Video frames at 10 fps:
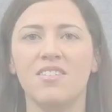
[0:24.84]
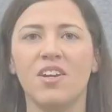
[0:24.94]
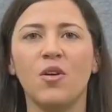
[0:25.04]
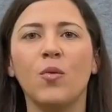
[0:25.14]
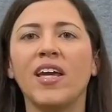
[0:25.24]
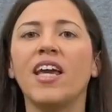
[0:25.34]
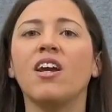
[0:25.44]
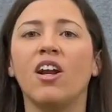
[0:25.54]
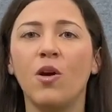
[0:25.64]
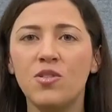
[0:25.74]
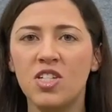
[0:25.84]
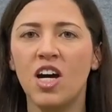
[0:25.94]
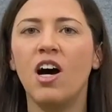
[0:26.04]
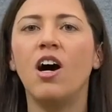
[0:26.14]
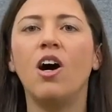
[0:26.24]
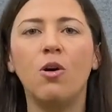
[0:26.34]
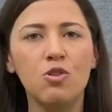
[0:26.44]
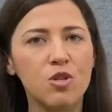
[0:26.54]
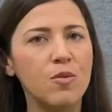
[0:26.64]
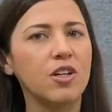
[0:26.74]
So we're getting closer to our
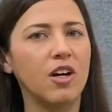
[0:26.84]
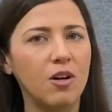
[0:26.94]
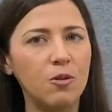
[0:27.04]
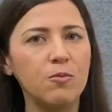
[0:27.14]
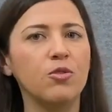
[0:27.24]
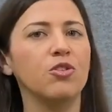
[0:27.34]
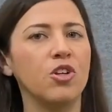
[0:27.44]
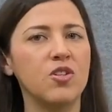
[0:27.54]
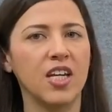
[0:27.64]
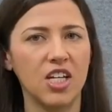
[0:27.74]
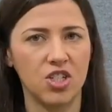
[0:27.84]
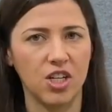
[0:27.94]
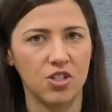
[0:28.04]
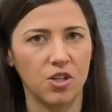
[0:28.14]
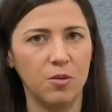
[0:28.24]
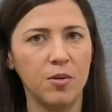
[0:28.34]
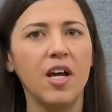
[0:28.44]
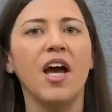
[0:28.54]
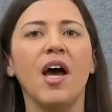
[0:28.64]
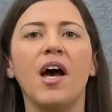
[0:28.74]
ultimate goal, your new teaching job.
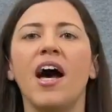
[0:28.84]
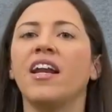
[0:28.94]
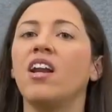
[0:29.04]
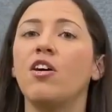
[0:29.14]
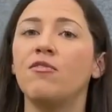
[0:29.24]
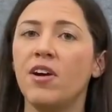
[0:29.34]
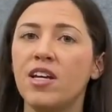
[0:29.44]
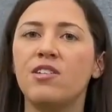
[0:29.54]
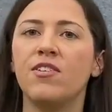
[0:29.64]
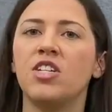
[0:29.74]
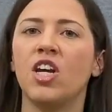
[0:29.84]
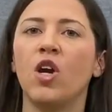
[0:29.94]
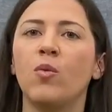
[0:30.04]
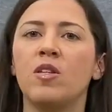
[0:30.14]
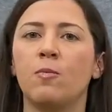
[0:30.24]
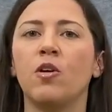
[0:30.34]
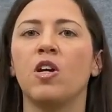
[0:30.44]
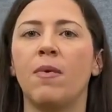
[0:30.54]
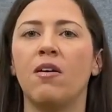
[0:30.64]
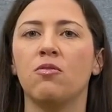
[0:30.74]
And in our first video, we
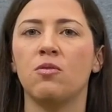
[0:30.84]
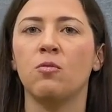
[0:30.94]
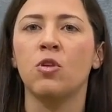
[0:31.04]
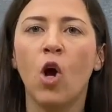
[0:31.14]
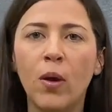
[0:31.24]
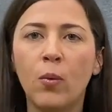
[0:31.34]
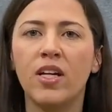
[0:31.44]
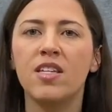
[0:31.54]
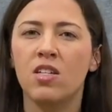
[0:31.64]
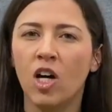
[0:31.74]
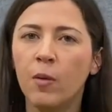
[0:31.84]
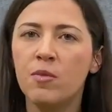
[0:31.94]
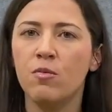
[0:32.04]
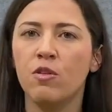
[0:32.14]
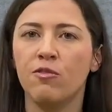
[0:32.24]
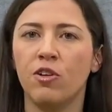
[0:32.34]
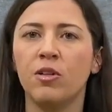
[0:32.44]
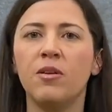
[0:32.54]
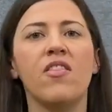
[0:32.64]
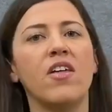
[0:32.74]
spoke about knowing when it's time to move
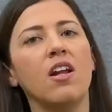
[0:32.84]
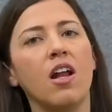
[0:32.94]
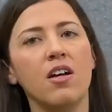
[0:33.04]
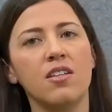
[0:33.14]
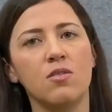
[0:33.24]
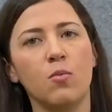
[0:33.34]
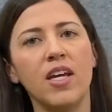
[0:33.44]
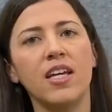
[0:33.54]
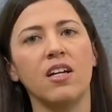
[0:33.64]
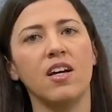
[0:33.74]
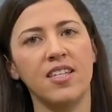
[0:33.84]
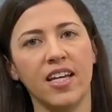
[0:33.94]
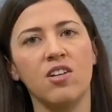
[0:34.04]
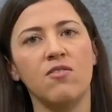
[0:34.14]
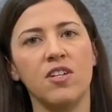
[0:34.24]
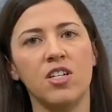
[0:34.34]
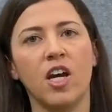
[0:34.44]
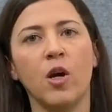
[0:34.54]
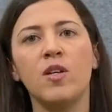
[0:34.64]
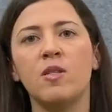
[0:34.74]
on. And then last week, in our second
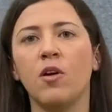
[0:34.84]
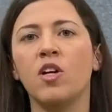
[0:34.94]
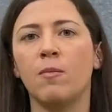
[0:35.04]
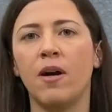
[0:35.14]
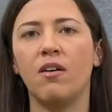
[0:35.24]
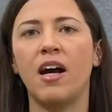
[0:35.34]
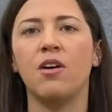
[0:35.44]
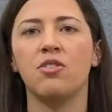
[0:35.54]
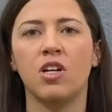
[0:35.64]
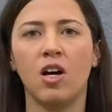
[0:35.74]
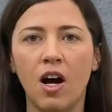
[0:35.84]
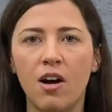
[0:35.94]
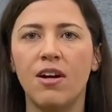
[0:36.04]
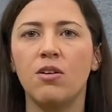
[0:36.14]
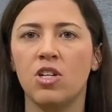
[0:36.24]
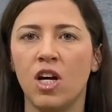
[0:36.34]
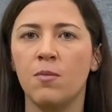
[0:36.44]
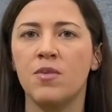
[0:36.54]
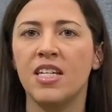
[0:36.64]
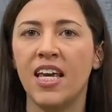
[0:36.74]
video, we spoke about how to carve out
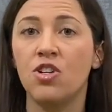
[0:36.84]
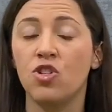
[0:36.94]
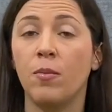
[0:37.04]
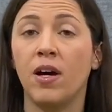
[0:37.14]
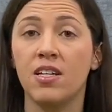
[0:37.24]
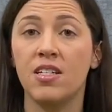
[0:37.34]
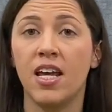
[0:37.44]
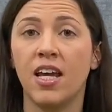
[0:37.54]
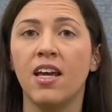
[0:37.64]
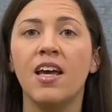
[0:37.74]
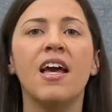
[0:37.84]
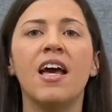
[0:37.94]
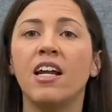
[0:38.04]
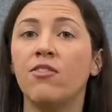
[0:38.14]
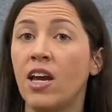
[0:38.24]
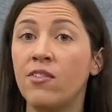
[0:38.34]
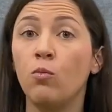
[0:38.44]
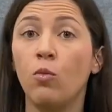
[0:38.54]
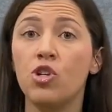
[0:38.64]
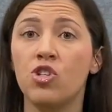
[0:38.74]
time to get job hunting. And if you
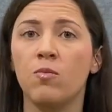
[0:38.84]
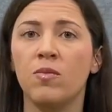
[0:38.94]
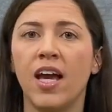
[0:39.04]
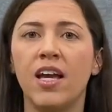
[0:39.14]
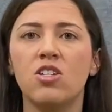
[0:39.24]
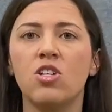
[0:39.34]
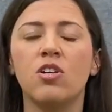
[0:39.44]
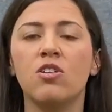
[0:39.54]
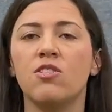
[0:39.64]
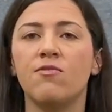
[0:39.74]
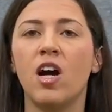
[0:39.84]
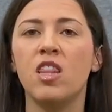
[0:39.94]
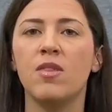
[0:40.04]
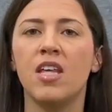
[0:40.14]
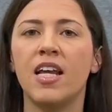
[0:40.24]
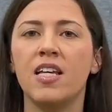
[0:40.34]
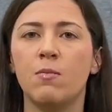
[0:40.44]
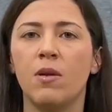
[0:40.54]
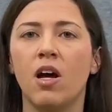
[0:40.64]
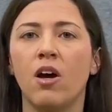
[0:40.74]
haven't watched them yet, you can just find them in the links
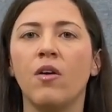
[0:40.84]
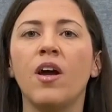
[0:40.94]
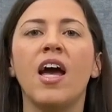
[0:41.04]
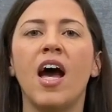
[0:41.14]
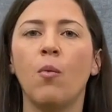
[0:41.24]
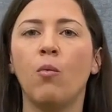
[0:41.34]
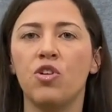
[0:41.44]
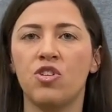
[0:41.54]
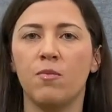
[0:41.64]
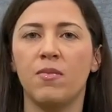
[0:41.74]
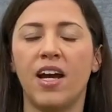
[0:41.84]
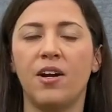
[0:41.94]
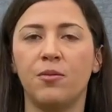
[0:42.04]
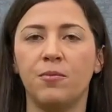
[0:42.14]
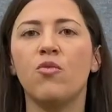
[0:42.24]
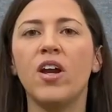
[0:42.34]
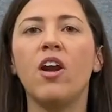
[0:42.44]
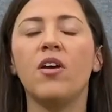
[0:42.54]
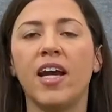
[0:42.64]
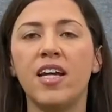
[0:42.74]
below and watch them now.
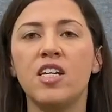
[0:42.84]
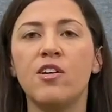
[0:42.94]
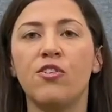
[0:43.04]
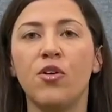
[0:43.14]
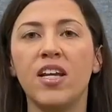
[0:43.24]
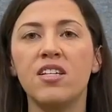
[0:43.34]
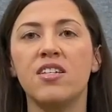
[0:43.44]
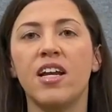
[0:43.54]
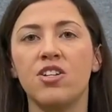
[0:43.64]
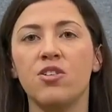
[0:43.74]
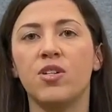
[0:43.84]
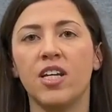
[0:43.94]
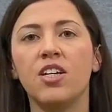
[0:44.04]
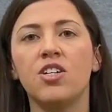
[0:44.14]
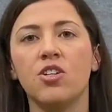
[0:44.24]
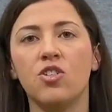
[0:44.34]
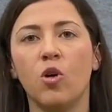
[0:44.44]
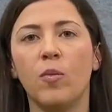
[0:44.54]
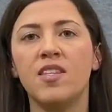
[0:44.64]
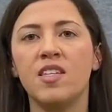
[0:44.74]
Relocating for your international teaching
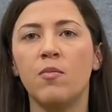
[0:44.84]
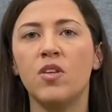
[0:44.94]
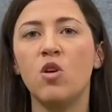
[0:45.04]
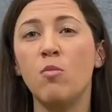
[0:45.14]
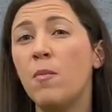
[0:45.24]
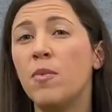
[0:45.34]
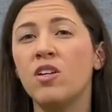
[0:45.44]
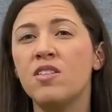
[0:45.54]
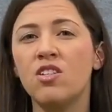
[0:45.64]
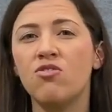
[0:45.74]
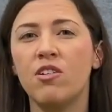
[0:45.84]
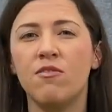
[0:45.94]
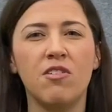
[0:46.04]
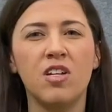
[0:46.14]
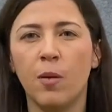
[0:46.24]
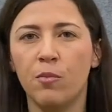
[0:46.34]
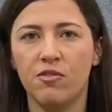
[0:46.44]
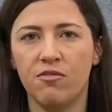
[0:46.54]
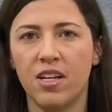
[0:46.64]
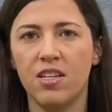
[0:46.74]
job is something you might be considering for a number
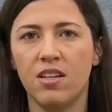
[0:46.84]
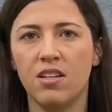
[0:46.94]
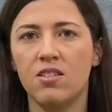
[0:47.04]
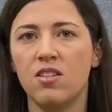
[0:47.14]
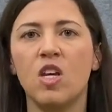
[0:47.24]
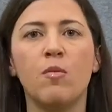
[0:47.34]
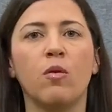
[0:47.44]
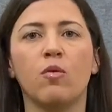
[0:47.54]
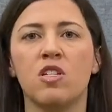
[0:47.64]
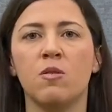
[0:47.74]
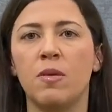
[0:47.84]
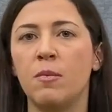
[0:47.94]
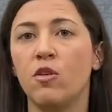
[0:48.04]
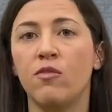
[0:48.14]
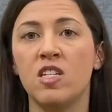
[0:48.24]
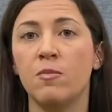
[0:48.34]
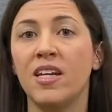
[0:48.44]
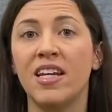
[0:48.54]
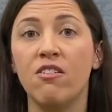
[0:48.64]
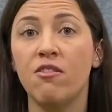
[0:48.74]
of reasons. You might want to be moving to
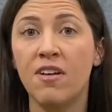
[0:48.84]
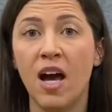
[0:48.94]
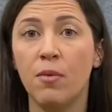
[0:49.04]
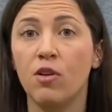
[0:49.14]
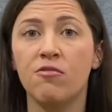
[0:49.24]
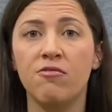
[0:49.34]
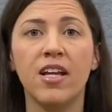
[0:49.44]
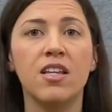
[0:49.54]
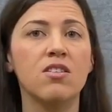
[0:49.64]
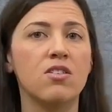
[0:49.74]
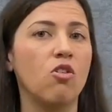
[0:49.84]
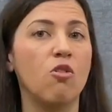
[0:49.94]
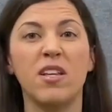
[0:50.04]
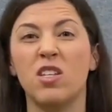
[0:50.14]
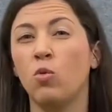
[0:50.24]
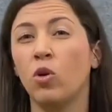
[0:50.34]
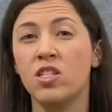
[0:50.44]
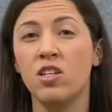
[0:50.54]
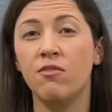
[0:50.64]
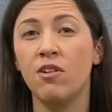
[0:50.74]
be near a family or friends, or a better
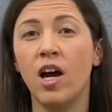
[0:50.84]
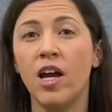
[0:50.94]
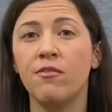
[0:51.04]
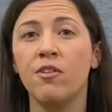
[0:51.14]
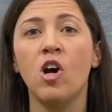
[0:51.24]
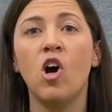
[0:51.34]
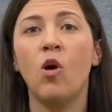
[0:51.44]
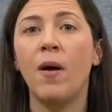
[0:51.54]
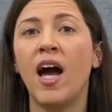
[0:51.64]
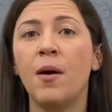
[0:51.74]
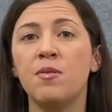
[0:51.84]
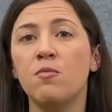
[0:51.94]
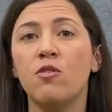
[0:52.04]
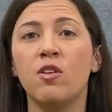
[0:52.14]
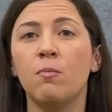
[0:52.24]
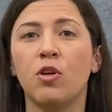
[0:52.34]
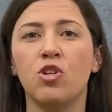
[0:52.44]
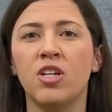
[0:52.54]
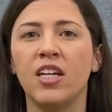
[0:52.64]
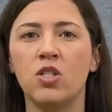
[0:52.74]
quality of life, or perhaps moving
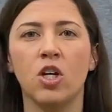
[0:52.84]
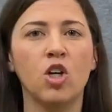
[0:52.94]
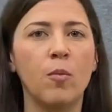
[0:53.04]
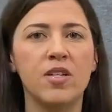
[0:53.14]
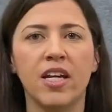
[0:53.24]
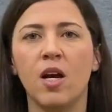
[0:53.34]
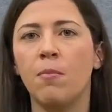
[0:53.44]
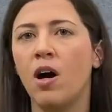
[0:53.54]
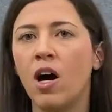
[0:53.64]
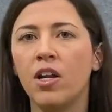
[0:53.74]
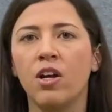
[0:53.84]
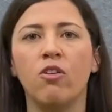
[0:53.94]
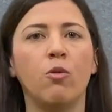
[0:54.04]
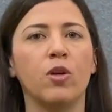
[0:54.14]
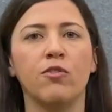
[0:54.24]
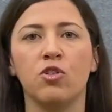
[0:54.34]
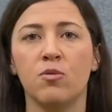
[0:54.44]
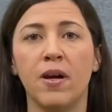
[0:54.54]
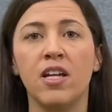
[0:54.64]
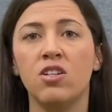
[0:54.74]
because you need to accommodate a partner or one of your
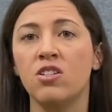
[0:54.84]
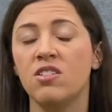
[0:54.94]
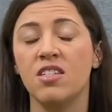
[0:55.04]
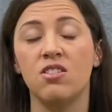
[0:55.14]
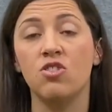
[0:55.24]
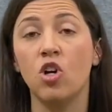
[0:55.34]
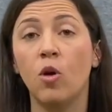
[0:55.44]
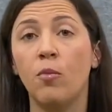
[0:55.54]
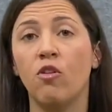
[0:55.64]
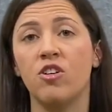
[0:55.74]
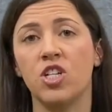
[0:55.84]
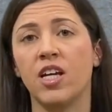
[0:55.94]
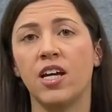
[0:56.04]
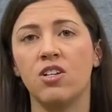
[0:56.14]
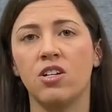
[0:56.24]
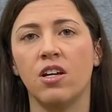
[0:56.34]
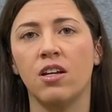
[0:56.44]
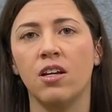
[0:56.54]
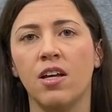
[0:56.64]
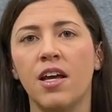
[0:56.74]
dependents' job or
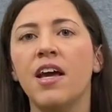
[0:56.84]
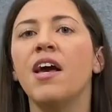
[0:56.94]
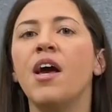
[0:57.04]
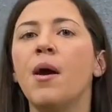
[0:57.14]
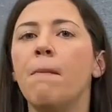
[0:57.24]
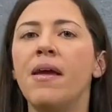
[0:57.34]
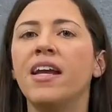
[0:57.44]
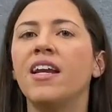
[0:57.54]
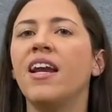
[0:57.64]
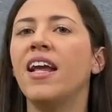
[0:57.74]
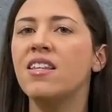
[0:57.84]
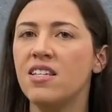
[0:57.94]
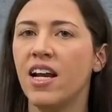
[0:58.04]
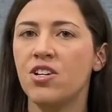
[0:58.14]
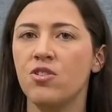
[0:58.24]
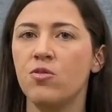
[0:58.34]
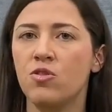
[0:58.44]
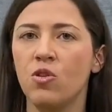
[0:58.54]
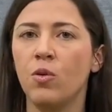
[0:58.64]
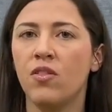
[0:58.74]
education. Being in an international
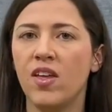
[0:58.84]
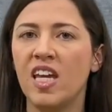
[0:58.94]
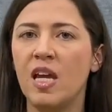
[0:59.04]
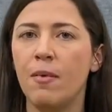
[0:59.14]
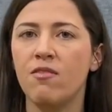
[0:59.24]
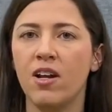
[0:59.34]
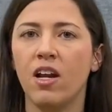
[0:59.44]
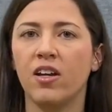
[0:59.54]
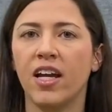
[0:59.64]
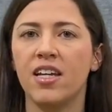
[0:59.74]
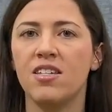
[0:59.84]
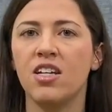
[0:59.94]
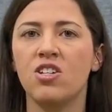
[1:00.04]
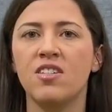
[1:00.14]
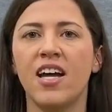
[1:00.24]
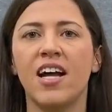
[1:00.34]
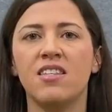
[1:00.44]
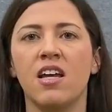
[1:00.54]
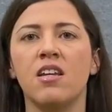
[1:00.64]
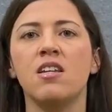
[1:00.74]
school and thinking about relocating just
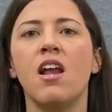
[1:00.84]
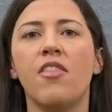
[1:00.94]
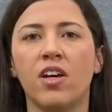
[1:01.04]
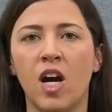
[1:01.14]
adds another